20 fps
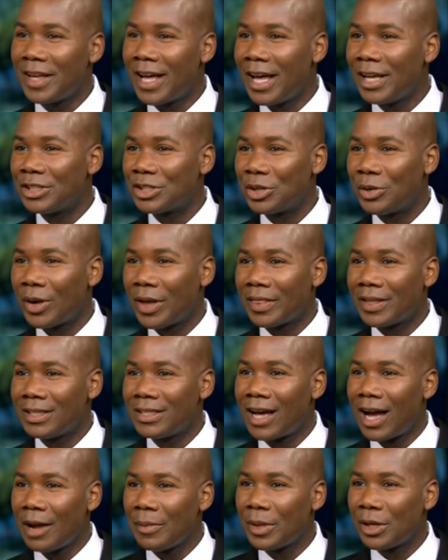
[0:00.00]
to ask you, at the
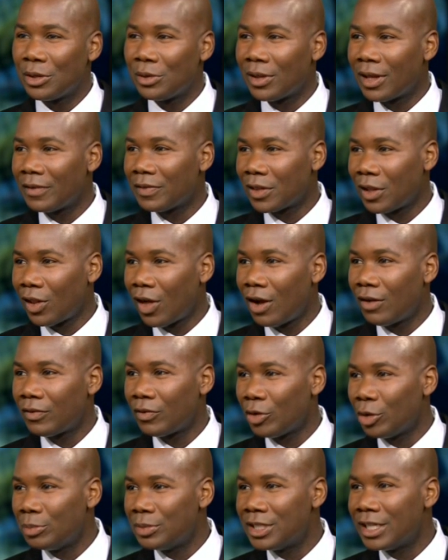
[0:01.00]
time that you left the law
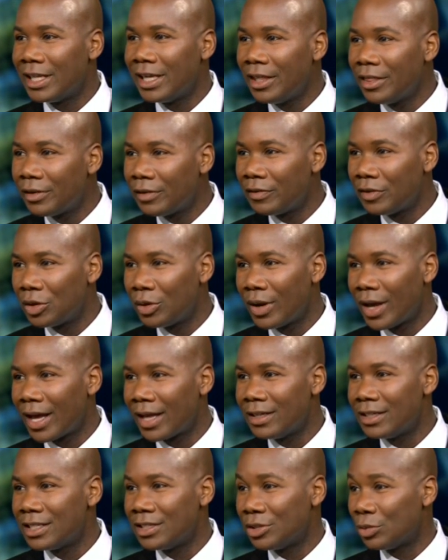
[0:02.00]
firm, did either of you
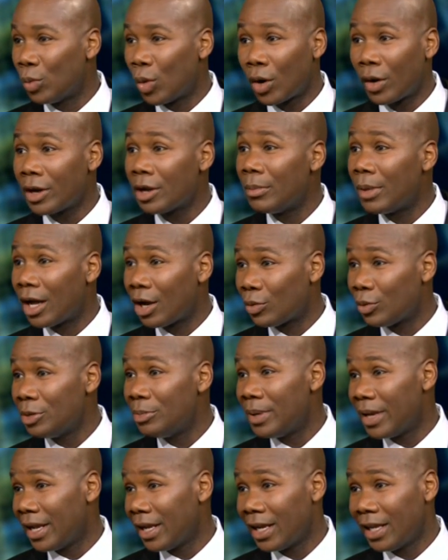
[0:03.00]
had to worry about
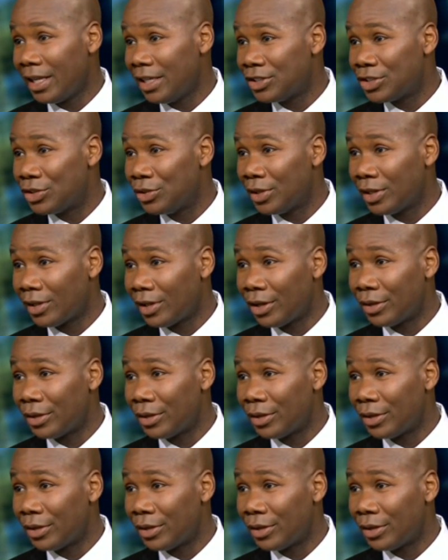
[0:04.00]
repaying any student